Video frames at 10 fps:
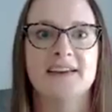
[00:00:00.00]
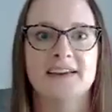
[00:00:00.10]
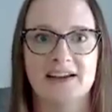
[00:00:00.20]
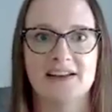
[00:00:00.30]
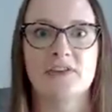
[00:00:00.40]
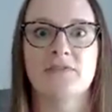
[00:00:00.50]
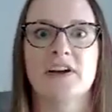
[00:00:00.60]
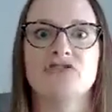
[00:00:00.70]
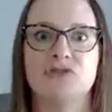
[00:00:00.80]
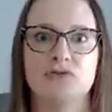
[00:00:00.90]
It kind of
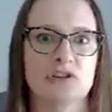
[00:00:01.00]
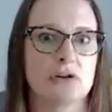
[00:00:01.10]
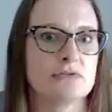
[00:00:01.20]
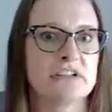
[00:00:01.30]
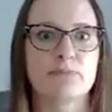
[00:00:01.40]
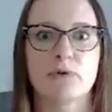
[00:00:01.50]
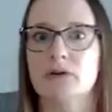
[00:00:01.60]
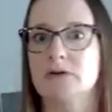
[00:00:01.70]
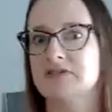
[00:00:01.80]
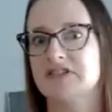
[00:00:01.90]
invites you to go
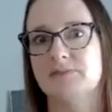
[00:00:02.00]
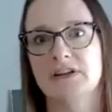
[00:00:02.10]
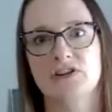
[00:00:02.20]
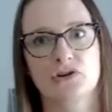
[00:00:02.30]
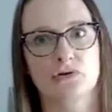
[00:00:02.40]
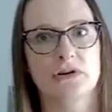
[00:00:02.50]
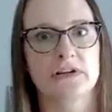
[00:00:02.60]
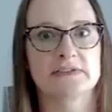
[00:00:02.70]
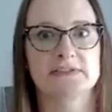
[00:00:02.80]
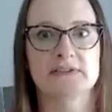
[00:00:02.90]
deeper, to be
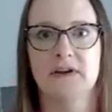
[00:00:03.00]
curious,